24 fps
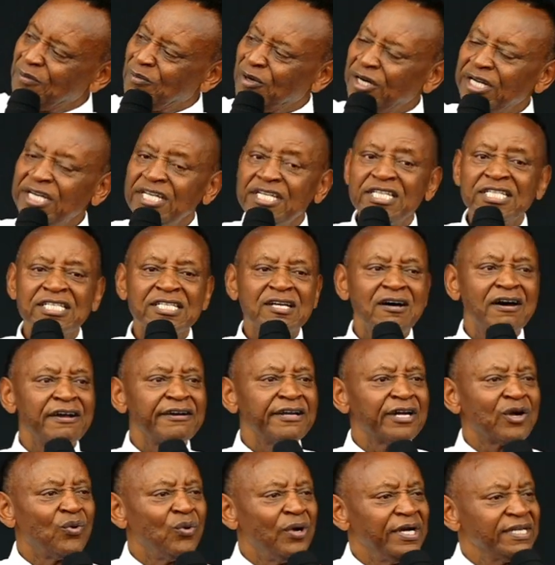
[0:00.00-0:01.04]
When it is our
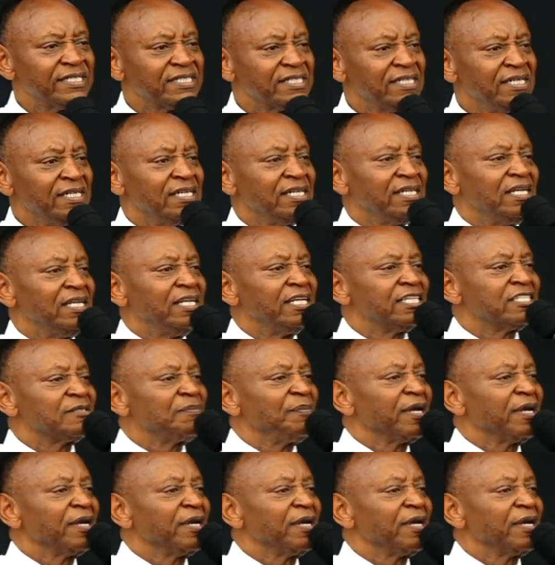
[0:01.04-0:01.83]
request, let's